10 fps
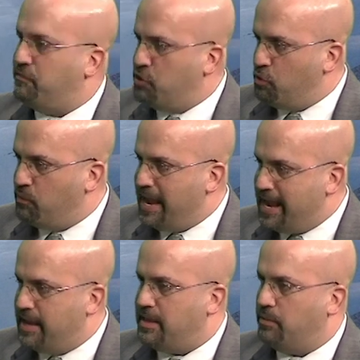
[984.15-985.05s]
you
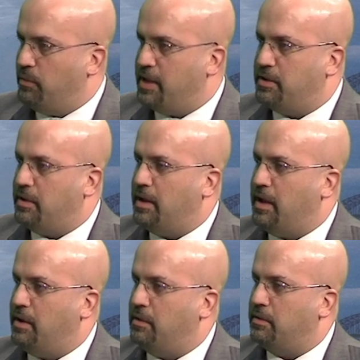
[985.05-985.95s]
read what
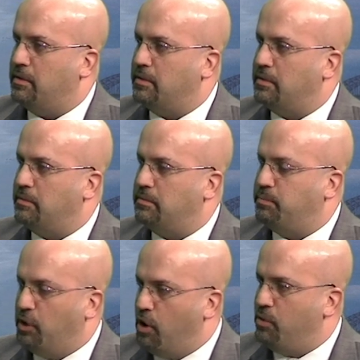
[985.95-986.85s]

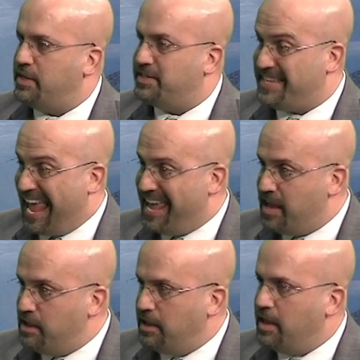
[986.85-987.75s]
Ballone is
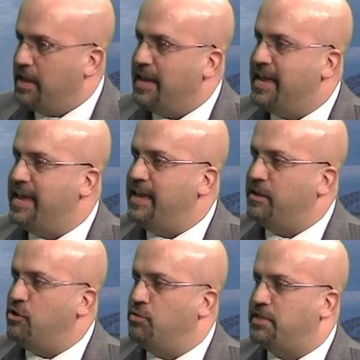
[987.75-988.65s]
saying,
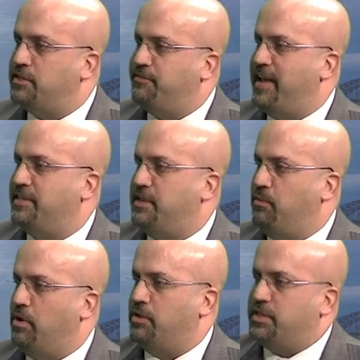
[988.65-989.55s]
he uses fancy
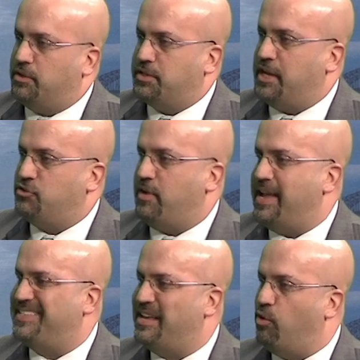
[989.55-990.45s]
words. He'll say
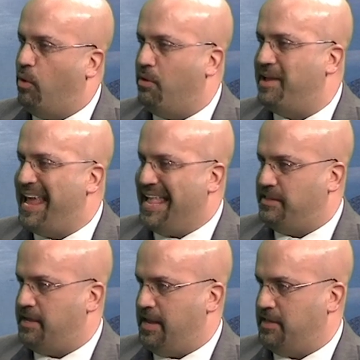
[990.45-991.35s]

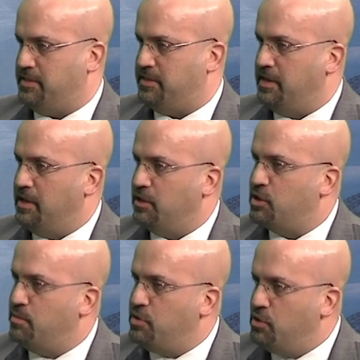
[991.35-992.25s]
transit-oriented
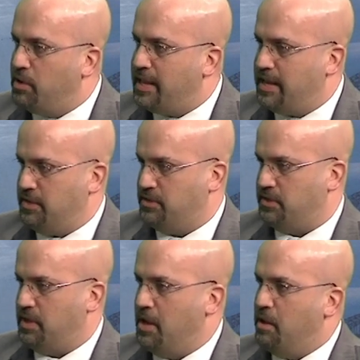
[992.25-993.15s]

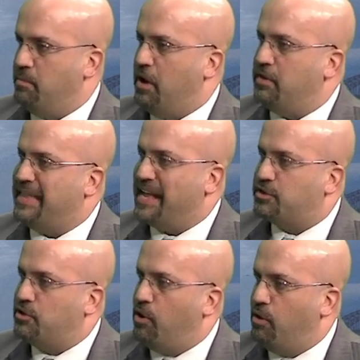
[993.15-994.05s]
communities, but that's
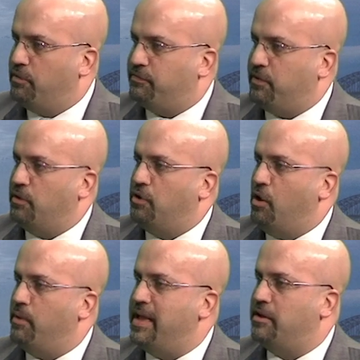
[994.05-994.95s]
code for
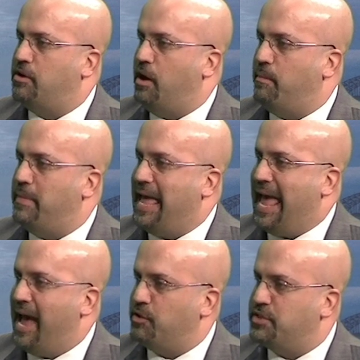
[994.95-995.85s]
low-income
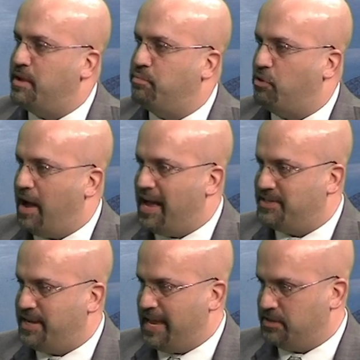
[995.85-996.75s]
housing
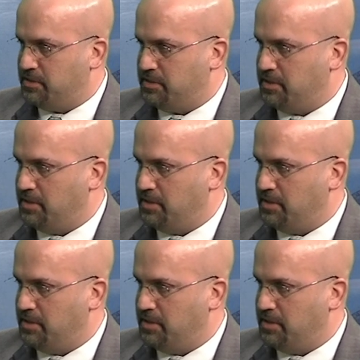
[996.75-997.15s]
projects.